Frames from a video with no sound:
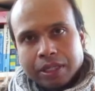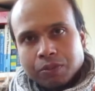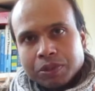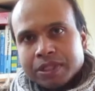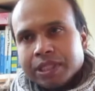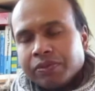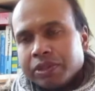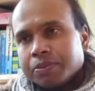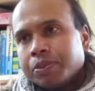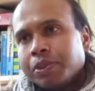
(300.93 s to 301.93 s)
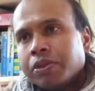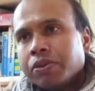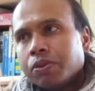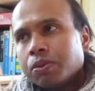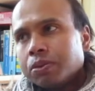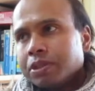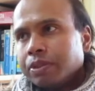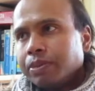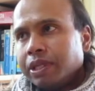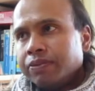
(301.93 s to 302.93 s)
what's the difference between a thought and
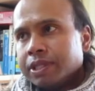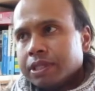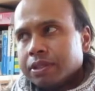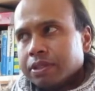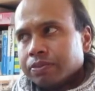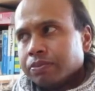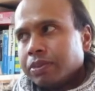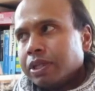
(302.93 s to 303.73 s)
a belief system?